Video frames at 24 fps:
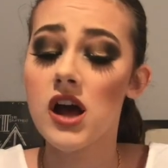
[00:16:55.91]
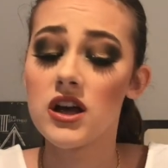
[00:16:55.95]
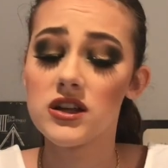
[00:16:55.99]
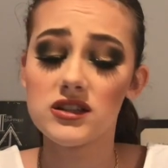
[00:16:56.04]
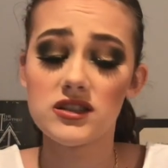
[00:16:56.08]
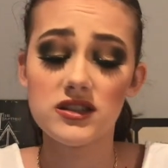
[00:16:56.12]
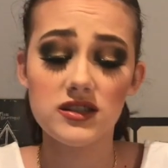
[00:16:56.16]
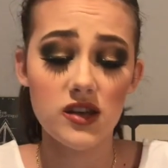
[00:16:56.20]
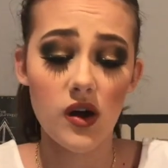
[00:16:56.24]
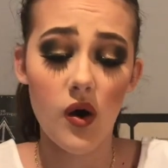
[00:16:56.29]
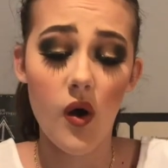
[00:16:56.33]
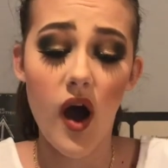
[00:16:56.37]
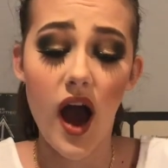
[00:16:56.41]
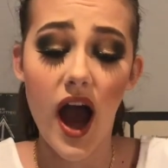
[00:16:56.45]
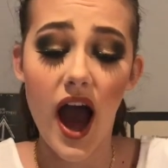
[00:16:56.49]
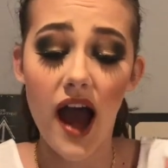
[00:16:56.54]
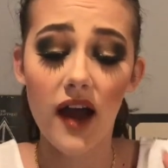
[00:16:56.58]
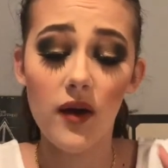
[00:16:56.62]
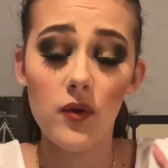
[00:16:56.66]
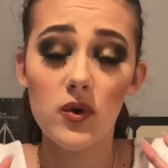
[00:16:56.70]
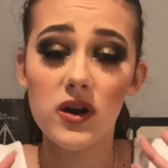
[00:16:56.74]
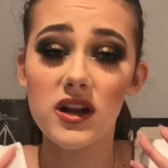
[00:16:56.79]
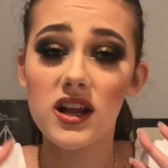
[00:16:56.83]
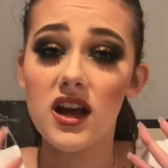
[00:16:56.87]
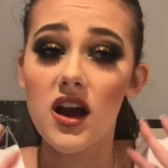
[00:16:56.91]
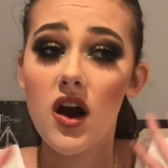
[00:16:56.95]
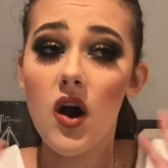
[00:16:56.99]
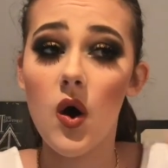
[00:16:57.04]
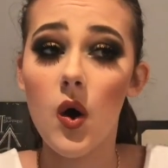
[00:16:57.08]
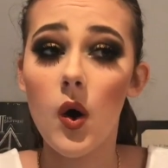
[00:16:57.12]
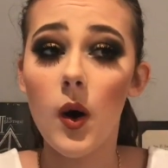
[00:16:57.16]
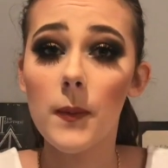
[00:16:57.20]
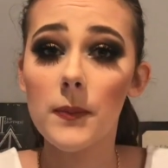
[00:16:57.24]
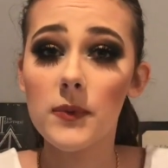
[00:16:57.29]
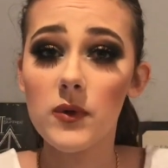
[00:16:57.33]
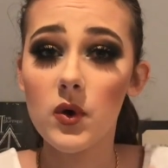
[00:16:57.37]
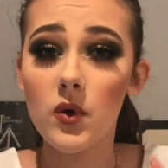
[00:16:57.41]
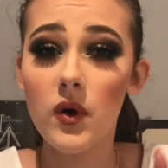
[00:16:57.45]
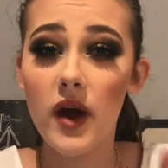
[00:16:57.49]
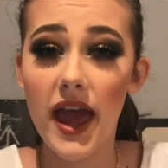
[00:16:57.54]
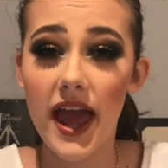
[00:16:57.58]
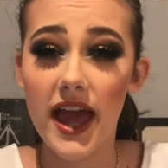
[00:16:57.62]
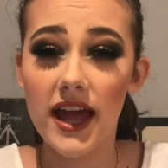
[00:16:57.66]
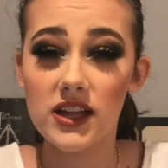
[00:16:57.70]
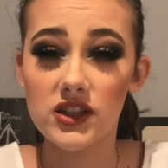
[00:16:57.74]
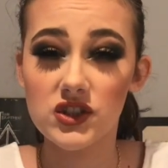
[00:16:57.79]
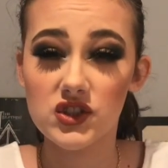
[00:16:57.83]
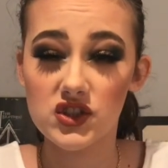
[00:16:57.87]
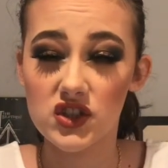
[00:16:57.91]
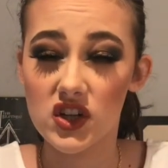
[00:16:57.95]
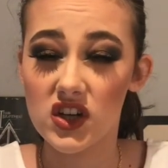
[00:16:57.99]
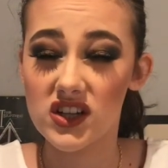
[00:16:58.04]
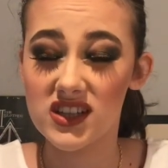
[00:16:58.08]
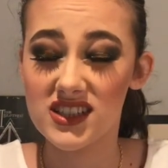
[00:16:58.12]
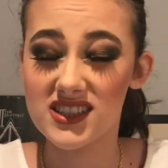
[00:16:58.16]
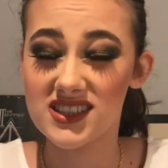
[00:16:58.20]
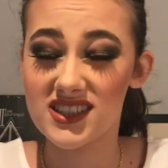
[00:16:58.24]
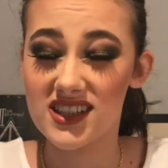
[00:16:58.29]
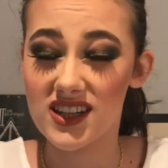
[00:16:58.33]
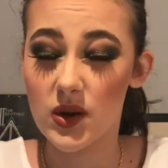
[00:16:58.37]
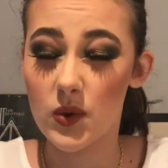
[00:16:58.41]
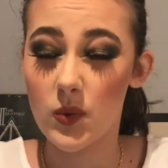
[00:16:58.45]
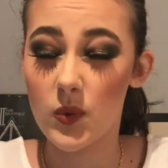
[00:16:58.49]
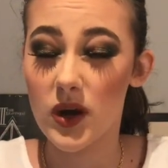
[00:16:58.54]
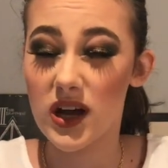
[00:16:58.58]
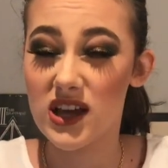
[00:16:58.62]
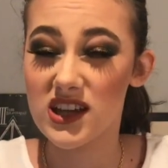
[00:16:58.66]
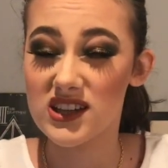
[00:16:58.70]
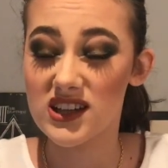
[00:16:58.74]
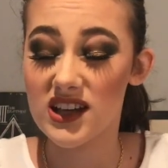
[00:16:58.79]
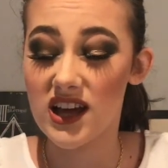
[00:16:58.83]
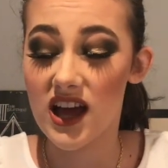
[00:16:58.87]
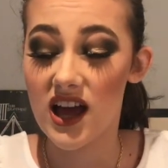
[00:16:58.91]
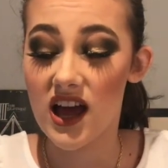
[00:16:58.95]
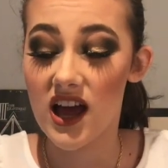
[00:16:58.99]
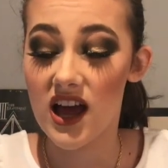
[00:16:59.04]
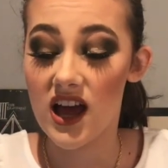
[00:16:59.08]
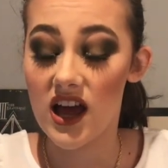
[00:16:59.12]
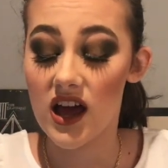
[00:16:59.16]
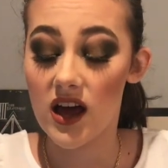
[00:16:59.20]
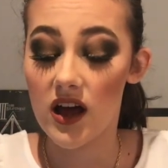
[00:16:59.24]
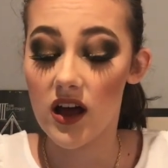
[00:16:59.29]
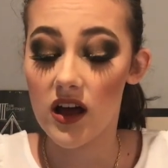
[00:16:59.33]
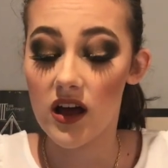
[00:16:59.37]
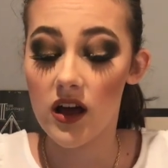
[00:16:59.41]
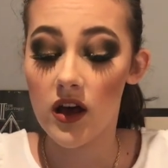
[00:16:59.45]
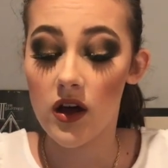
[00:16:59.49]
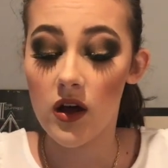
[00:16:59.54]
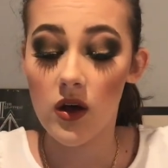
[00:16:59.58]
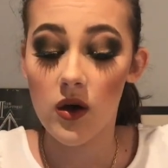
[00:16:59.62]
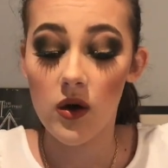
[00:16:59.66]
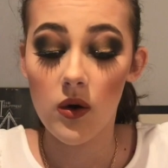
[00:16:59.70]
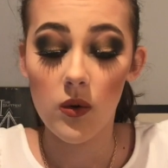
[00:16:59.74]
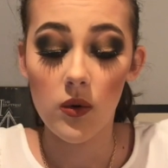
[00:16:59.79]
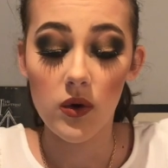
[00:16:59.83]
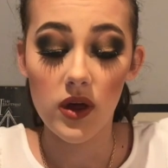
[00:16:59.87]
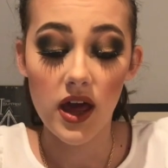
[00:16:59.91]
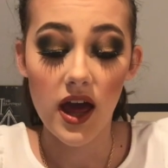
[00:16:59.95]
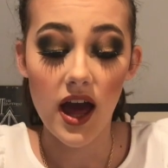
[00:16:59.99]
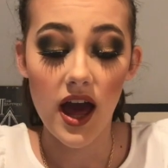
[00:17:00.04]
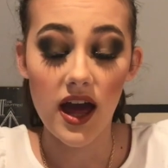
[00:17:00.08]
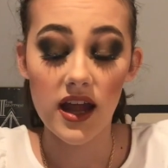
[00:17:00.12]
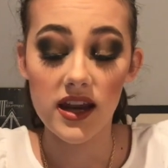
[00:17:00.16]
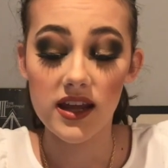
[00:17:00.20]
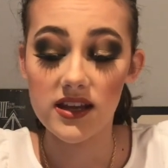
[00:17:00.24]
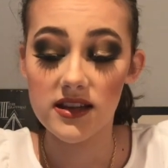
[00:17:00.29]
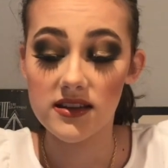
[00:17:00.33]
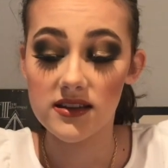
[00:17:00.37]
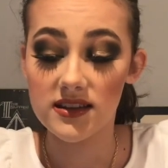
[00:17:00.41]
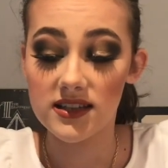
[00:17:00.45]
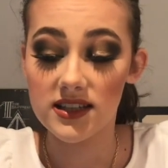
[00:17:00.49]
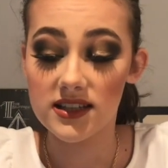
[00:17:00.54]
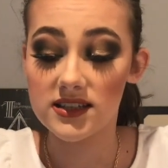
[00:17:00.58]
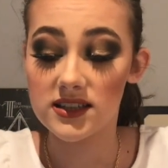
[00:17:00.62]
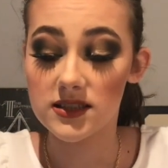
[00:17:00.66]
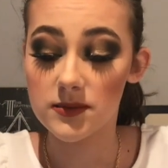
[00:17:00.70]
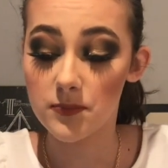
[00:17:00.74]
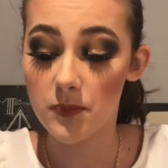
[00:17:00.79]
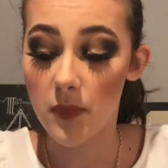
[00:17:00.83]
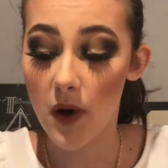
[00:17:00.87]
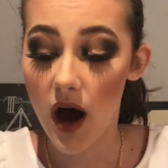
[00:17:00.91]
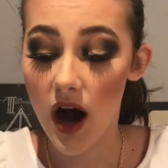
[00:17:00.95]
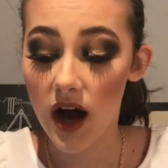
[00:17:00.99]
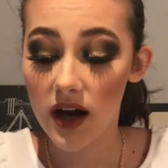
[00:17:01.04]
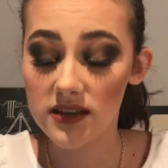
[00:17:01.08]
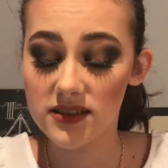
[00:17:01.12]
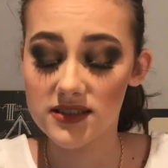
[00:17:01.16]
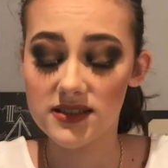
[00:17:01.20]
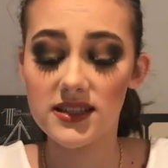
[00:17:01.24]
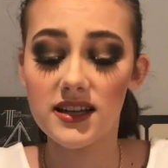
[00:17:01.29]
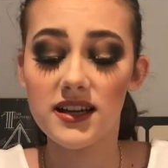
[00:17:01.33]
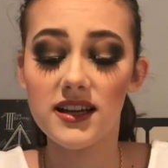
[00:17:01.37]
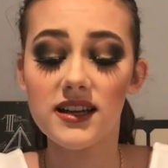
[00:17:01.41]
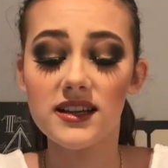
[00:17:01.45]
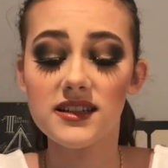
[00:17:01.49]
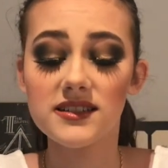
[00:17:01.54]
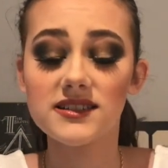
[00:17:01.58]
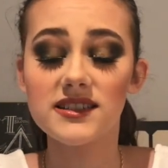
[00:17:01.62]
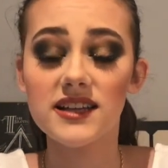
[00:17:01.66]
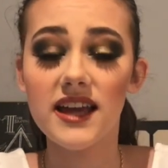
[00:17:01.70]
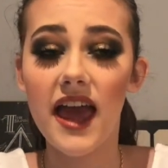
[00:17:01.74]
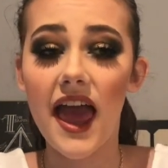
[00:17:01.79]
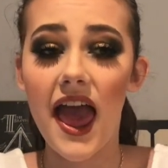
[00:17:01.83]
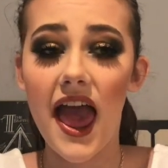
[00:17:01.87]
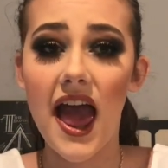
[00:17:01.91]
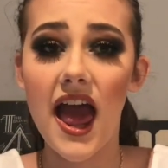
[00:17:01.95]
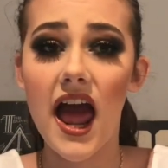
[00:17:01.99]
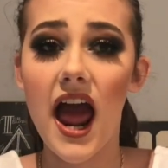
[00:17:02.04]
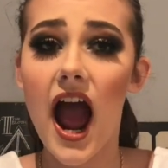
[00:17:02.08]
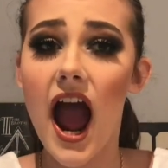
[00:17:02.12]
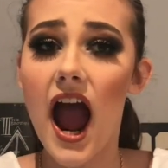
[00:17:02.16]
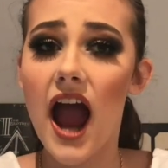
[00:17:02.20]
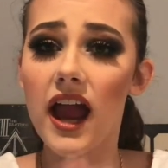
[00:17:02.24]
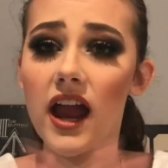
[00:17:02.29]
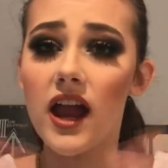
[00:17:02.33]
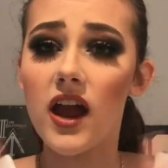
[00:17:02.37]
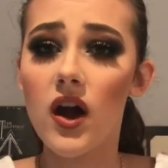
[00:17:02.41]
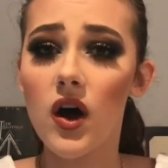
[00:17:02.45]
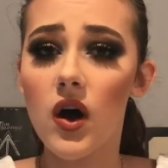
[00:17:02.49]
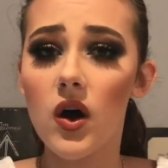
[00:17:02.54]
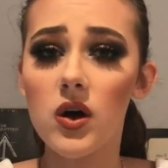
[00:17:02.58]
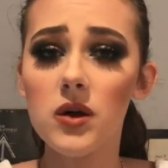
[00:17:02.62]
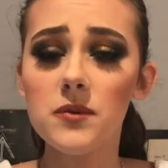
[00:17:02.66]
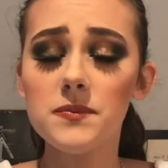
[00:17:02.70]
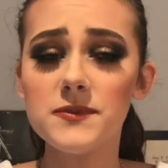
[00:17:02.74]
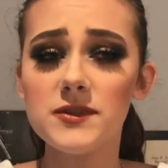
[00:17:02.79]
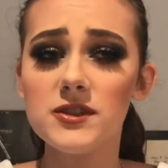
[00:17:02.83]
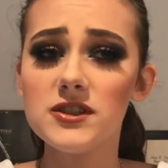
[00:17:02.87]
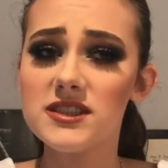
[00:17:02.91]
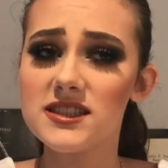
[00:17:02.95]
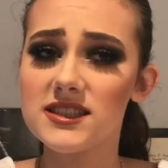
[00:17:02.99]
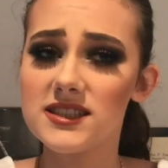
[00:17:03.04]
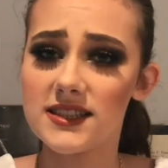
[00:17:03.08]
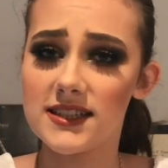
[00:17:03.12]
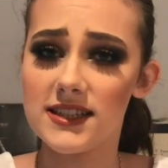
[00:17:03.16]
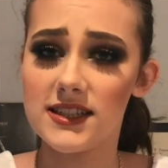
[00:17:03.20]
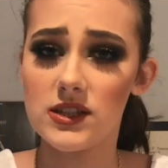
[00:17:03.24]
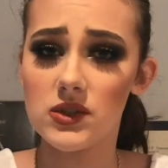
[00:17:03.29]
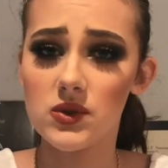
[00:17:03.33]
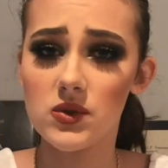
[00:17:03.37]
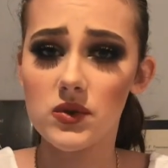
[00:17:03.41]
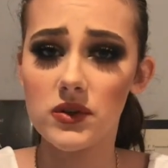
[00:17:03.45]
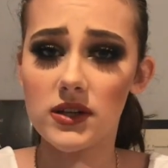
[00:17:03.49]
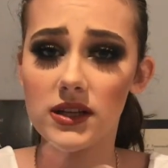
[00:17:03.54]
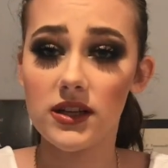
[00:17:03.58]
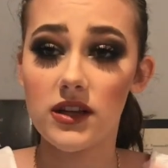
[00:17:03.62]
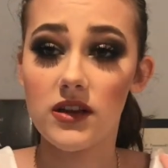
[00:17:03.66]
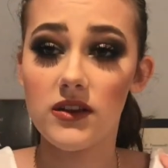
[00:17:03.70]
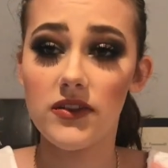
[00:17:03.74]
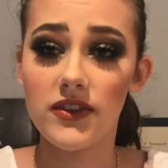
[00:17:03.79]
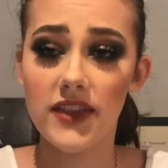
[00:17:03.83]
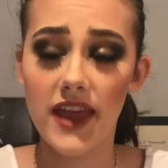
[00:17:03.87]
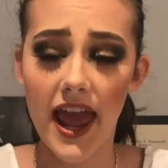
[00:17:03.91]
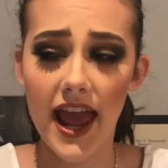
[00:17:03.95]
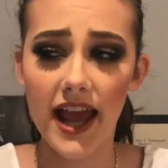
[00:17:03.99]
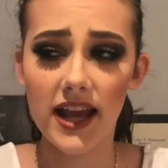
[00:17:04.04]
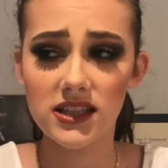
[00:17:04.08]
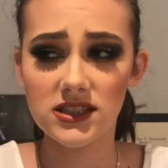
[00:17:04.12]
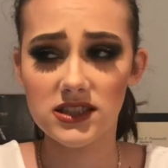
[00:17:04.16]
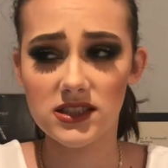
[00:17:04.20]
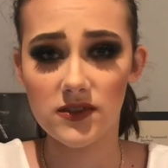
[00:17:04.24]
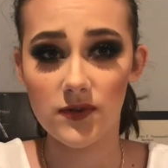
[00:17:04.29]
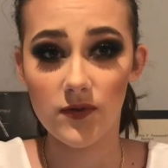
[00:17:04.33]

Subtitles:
So I really hope you enjoy seeing what we had in these boxes, and I hope to see you in the next